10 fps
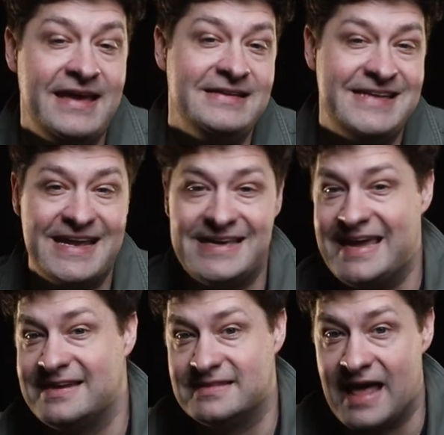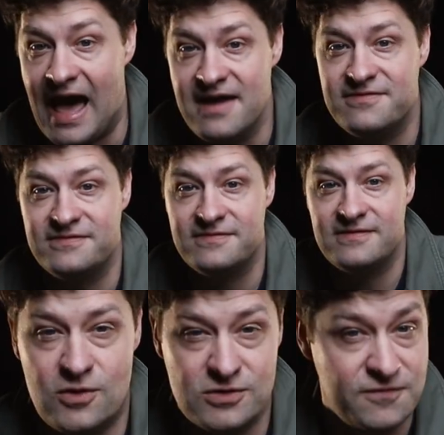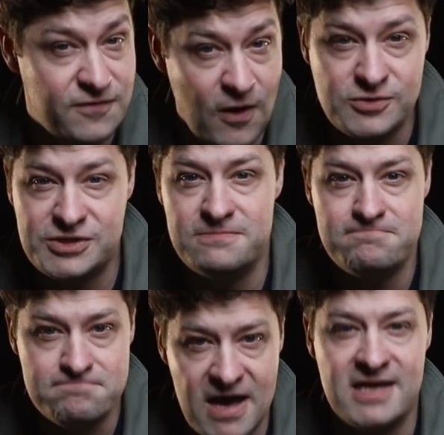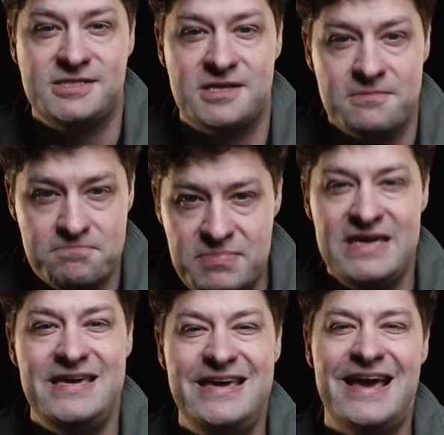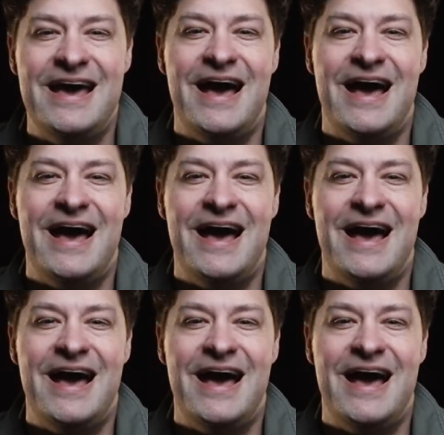a dedicated life, your devotion must be